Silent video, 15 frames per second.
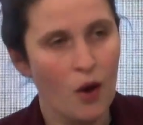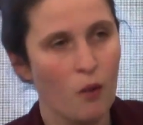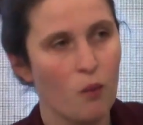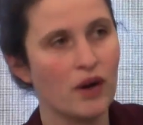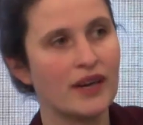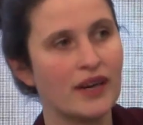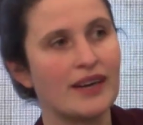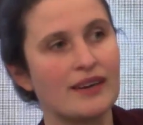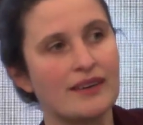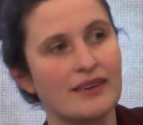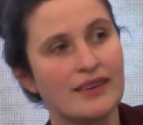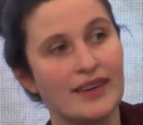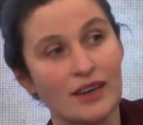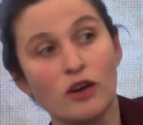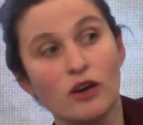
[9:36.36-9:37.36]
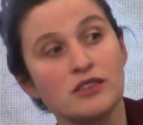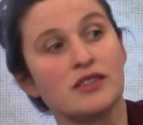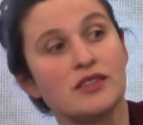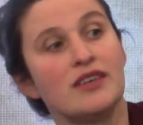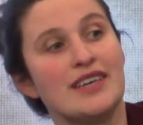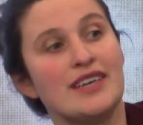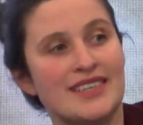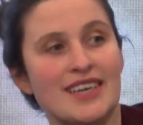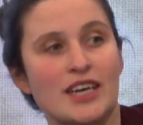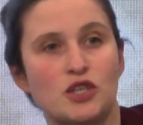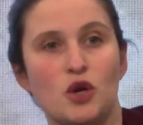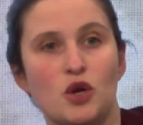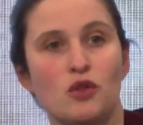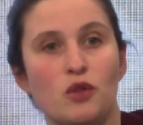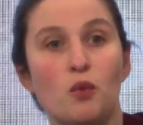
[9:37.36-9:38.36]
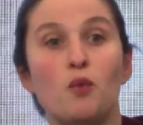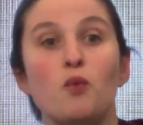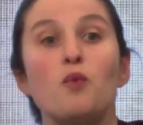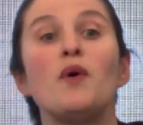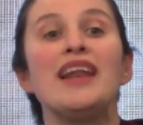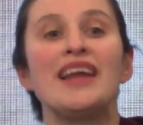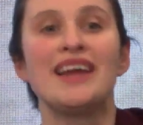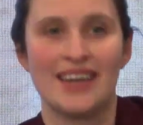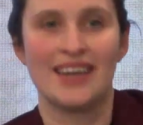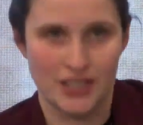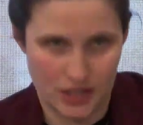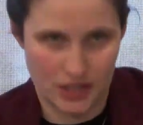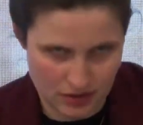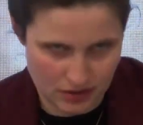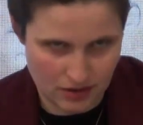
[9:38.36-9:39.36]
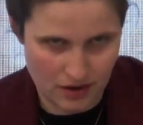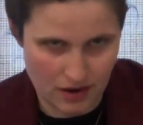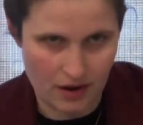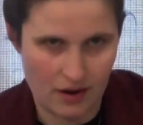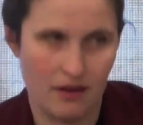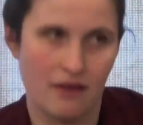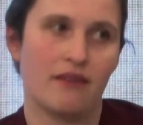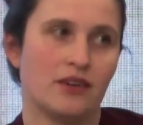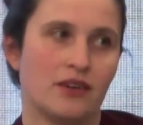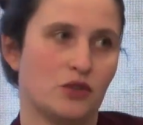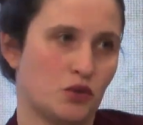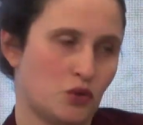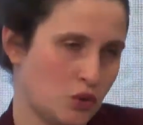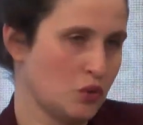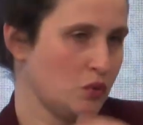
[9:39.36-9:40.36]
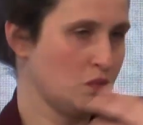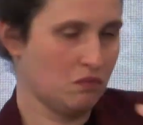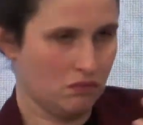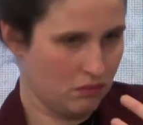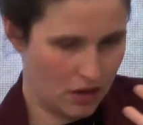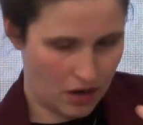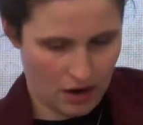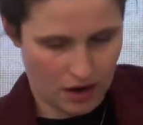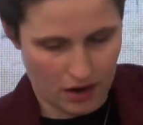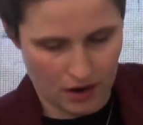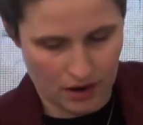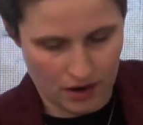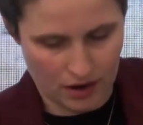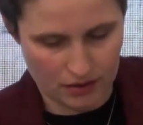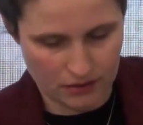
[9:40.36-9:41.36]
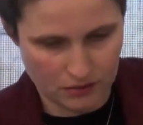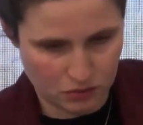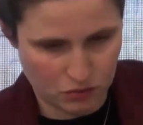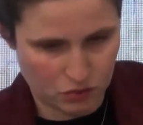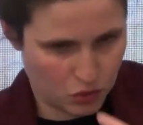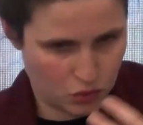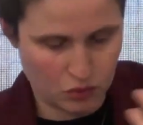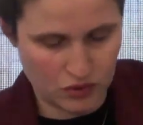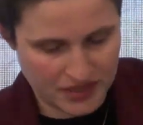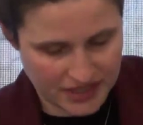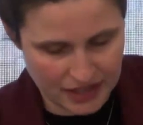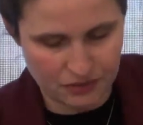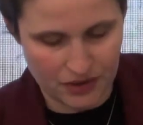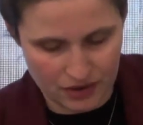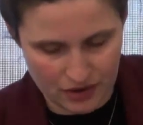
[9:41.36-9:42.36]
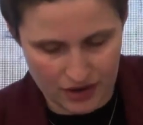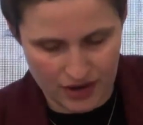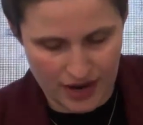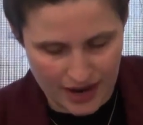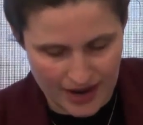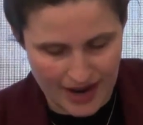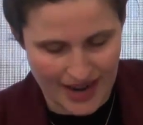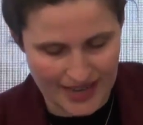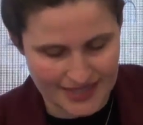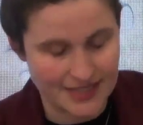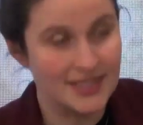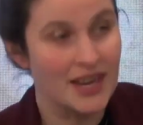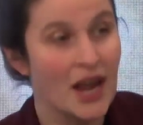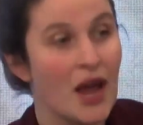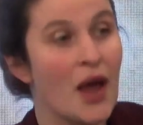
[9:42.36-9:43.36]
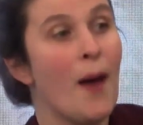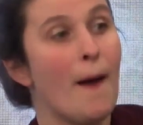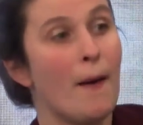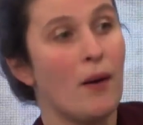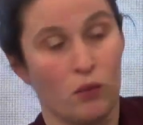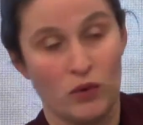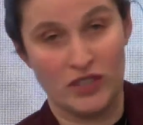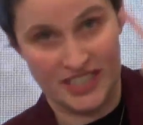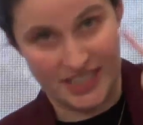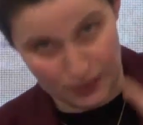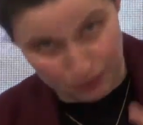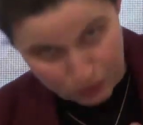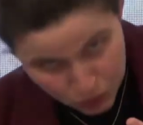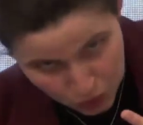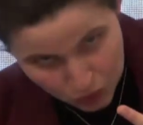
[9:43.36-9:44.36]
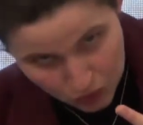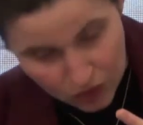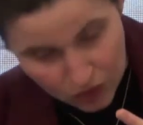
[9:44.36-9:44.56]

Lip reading: one cannot assess the willingness to receive a license, which is step 2